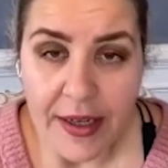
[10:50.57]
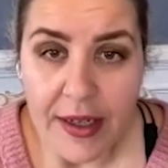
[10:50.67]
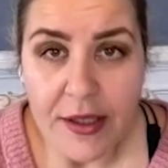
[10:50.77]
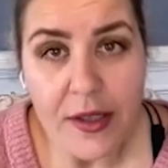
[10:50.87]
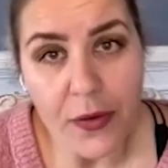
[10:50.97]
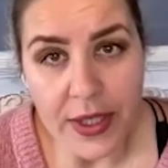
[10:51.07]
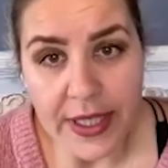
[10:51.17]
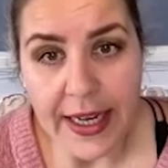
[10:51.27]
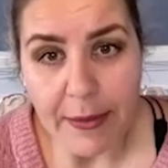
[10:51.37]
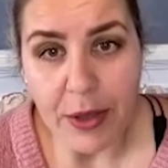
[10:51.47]
So of course the
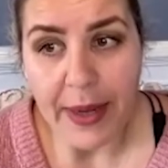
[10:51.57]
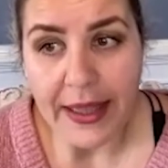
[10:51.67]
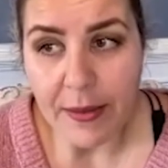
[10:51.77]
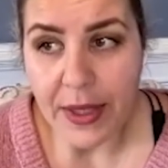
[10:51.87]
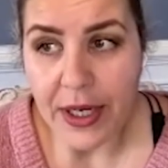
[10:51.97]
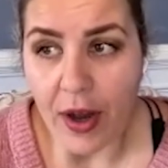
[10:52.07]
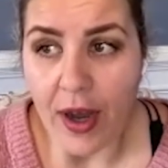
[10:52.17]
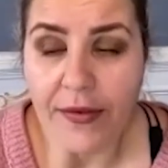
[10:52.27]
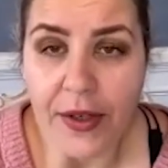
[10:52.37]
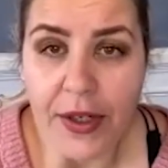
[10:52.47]
neighbor made them an
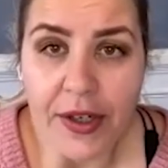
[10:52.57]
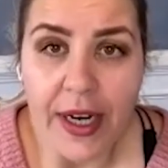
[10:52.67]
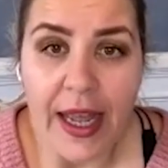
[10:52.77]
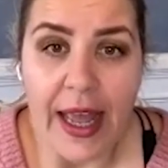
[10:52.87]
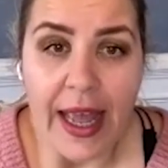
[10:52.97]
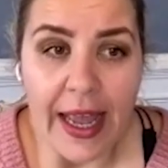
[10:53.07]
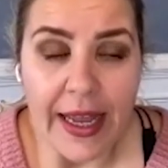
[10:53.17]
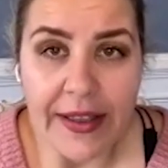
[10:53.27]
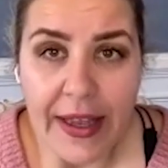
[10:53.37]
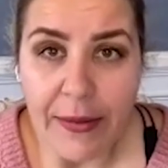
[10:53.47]
offer, and
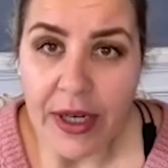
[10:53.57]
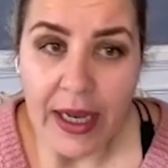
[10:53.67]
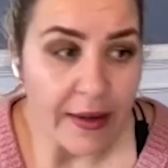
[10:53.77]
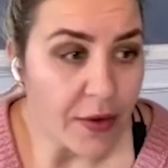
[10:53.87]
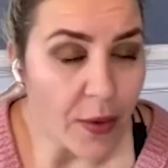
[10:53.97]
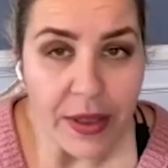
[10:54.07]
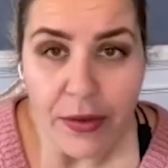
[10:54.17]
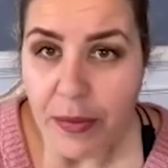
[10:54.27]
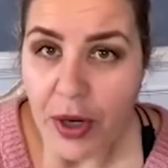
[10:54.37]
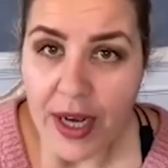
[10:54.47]
they were kind of going through the
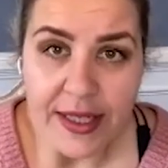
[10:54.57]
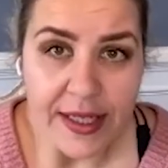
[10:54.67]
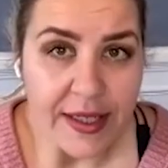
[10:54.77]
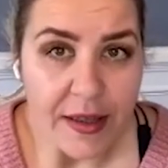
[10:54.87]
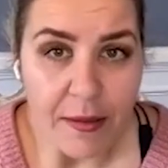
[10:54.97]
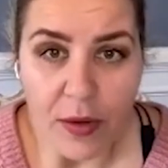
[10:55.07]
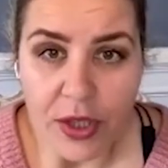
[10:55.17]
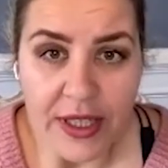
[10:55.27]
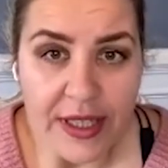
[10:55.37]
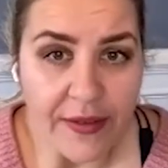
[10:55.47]
process and the
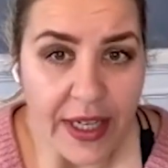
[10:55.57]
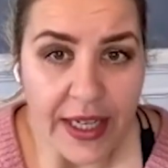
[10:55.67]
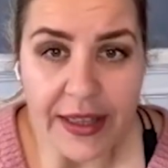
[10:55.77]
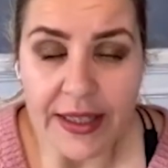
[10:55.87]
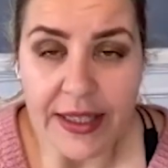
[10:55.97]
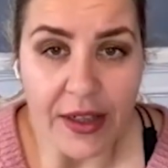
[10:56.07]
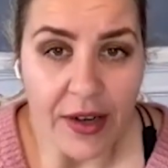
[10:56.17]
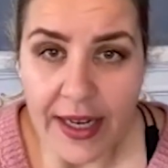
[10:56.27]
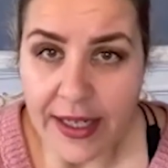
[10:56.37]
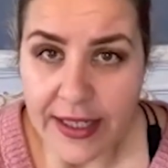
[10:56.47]
motions of it. The seller
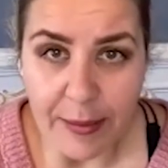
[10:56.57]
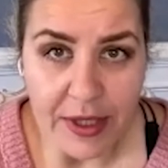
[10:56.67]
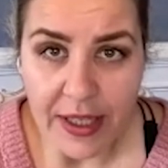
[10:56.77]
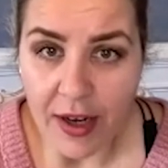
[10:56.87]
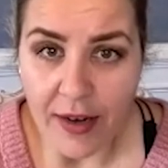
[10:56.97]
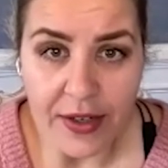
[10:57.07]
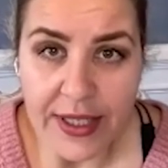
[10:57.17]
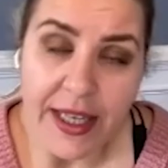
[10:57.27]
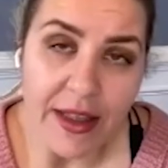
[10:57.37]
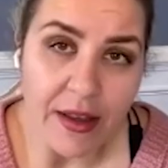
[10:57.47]
had accepted the offer
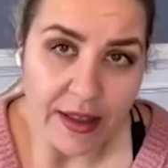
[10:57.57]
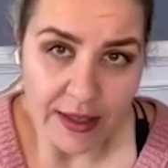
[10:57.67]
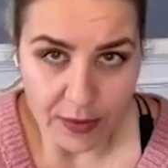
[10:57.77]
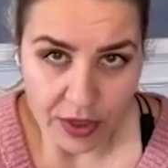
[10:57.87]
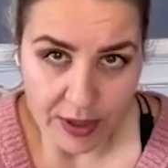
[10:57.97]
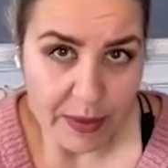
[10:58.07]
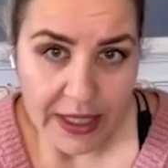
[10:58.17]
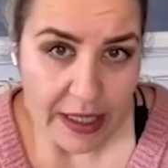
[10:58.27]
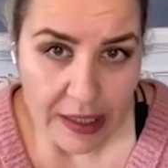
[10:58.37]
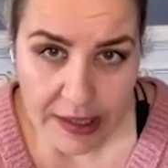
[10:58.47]
because they thought this would just be
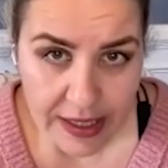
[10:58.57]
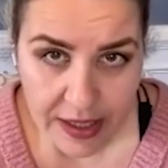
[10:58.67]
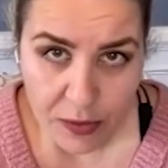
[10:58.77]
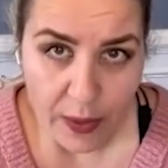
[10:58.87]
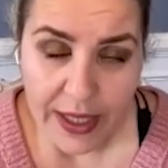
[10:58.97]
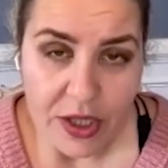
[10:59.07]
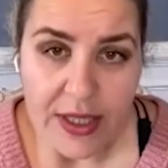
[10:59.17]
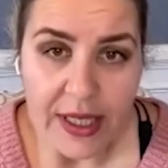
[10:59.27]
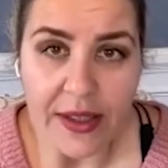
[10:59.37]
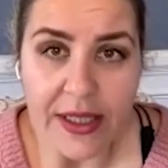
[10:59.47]
the easiest way,
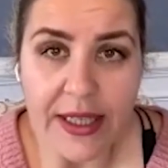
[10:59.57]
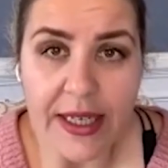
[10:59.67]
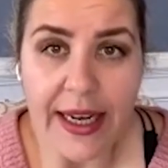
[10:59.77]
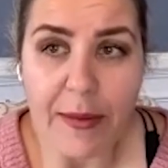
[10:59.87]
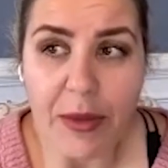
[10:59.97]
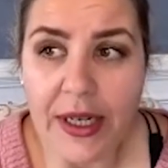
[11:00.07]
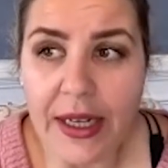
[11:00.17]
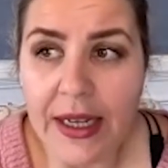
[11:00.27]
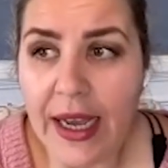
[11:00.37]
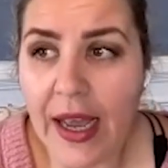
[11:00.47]
just sell it to the neighbor.
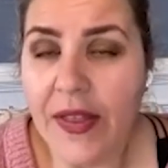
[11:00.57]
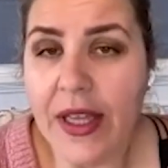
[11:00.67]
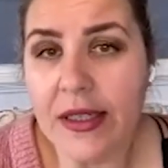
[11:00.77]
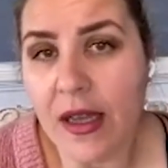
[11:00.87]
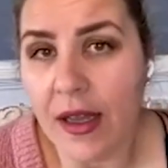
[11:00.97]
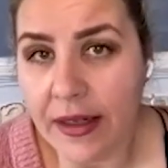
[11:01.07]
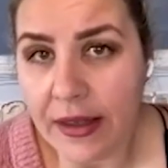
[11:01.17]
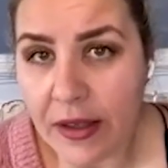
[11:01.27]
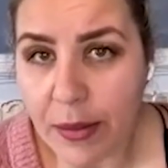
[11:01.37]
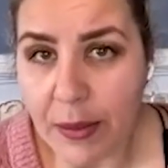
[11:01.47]
And things got a
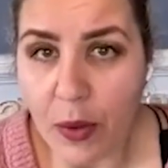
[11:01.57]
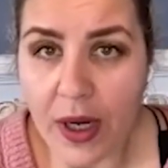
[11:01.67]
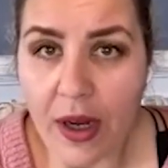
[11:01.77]
little bit more